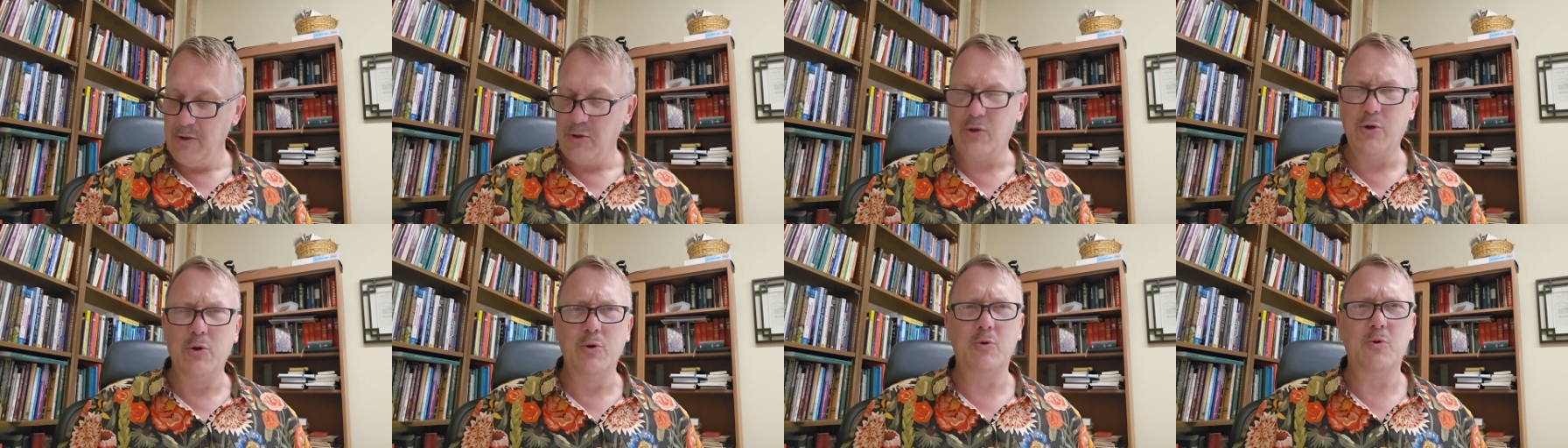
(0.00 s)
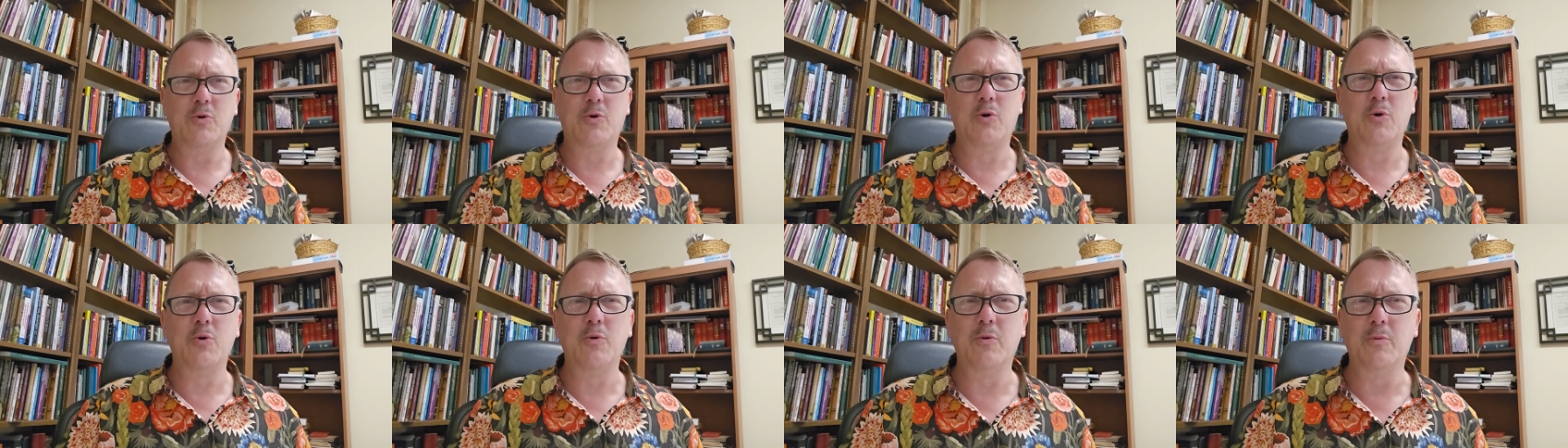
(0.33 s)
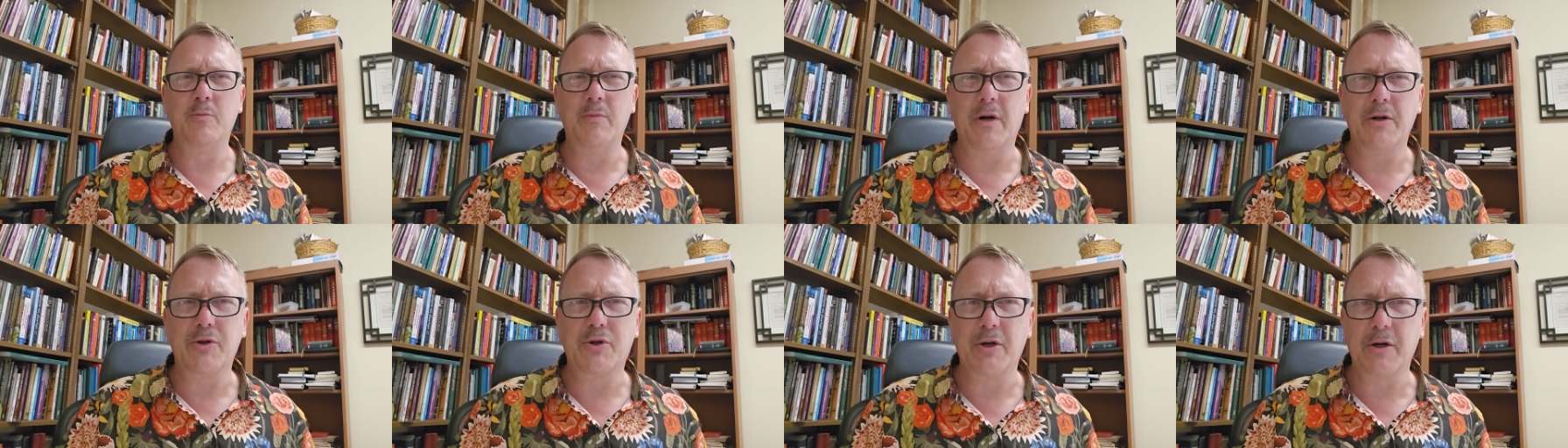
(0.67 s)
too, too
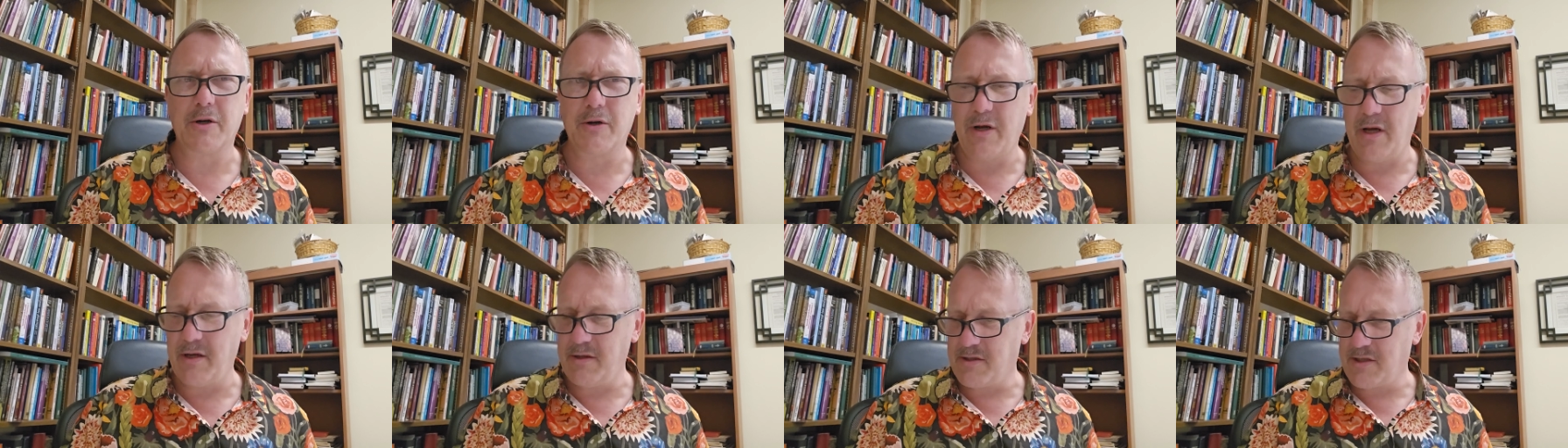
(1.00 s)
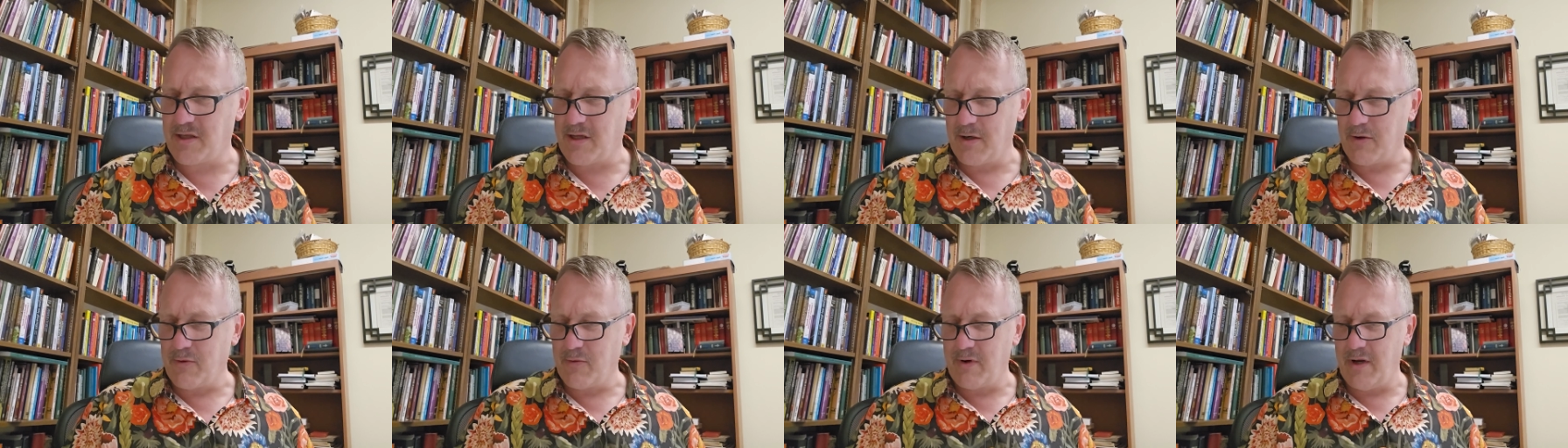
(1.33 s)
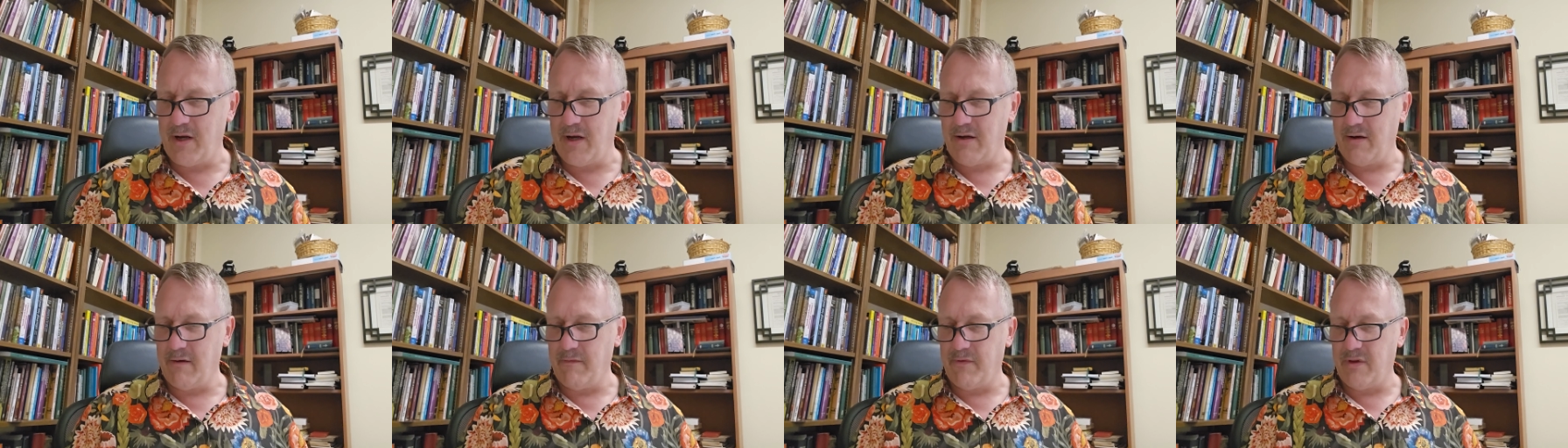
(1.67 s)
much against the
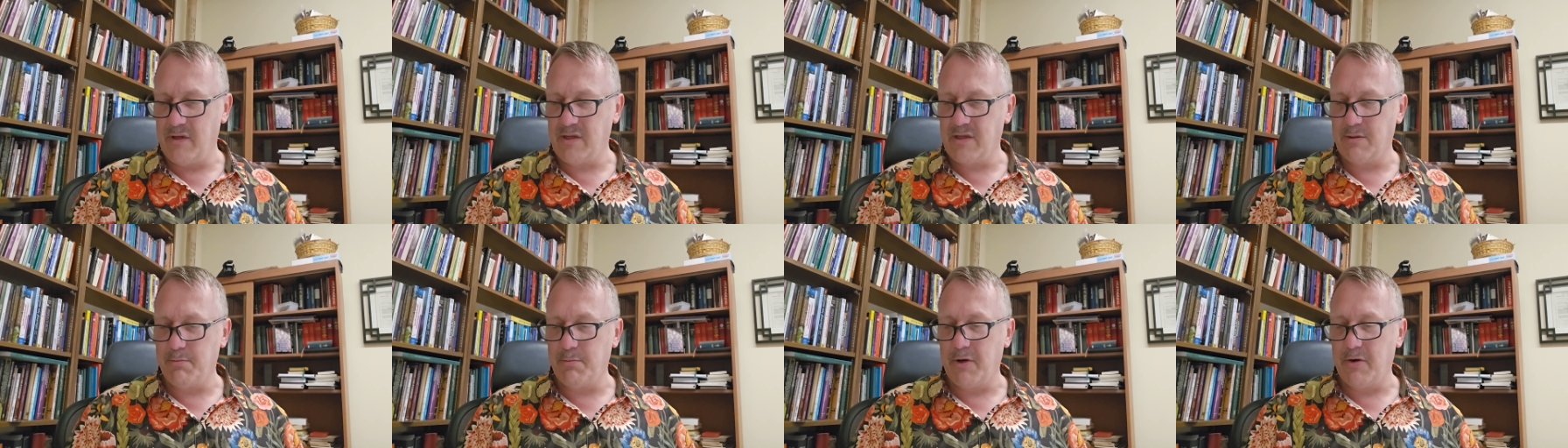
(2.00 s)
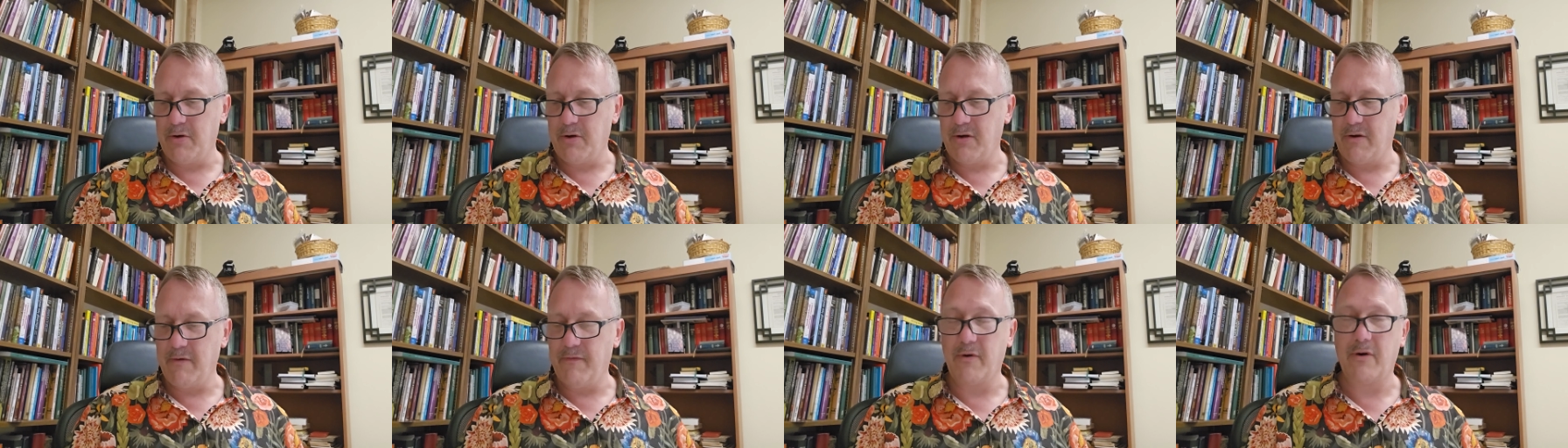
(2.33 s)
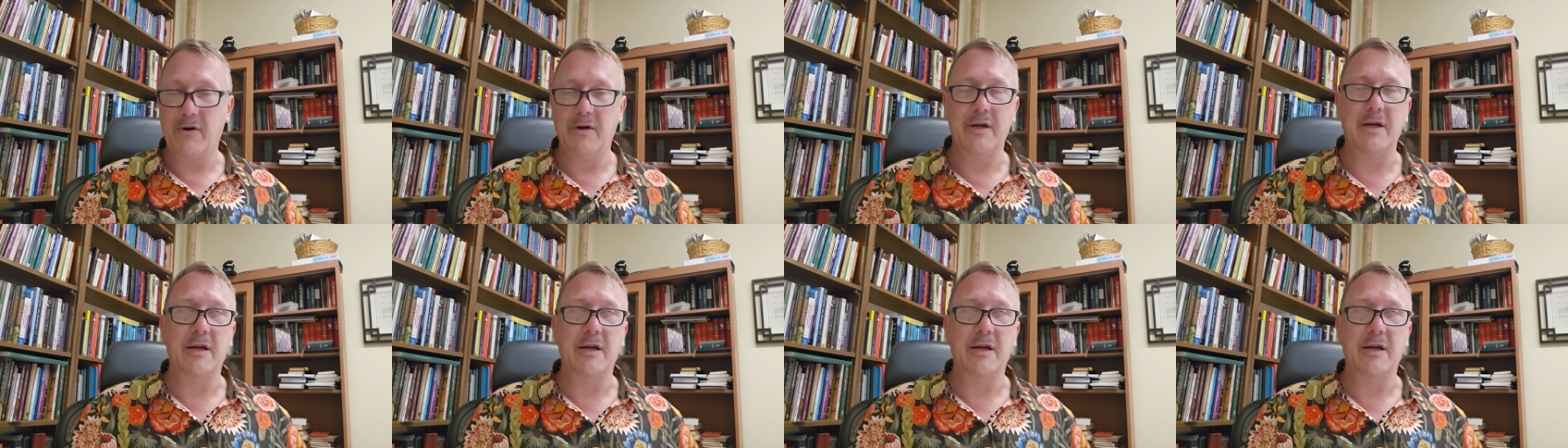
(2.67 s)
grain of the spirit of our